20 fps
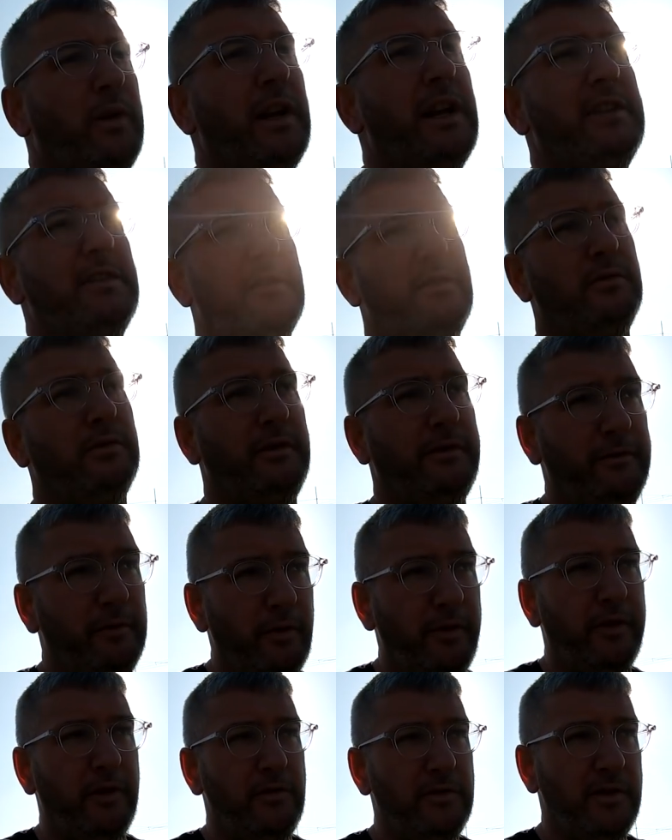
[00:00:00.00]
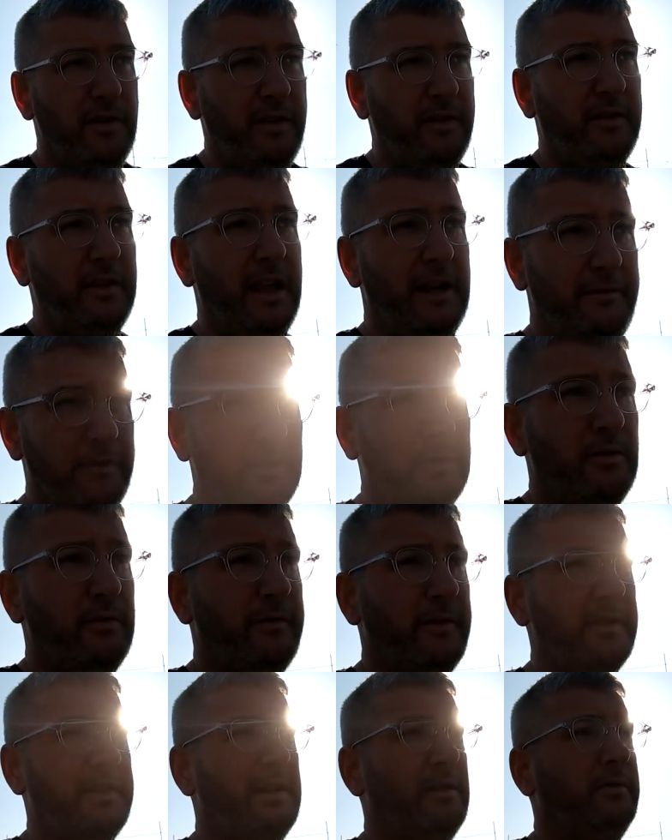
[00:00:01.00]
Brogan actually scored the 4,000th ever
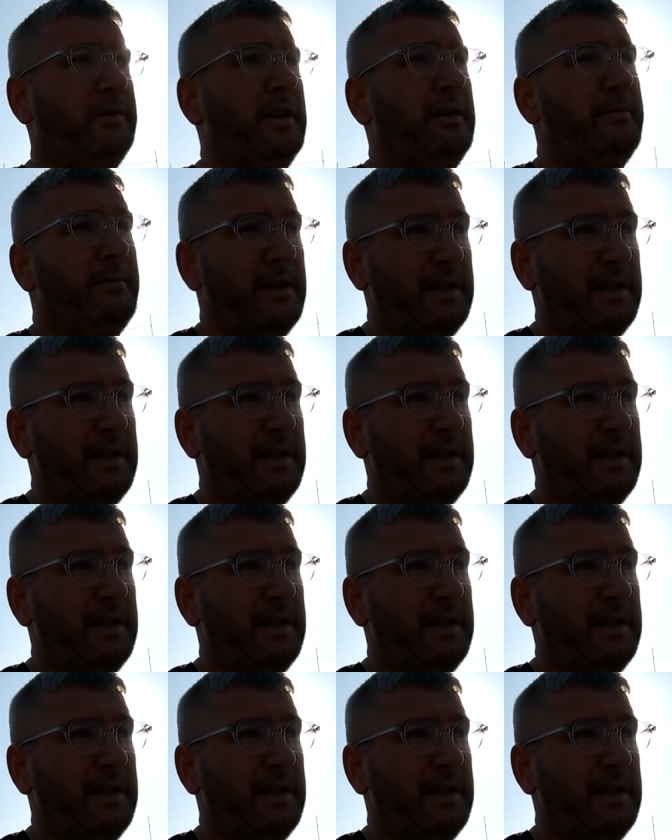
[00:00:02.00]
goal for Celtic.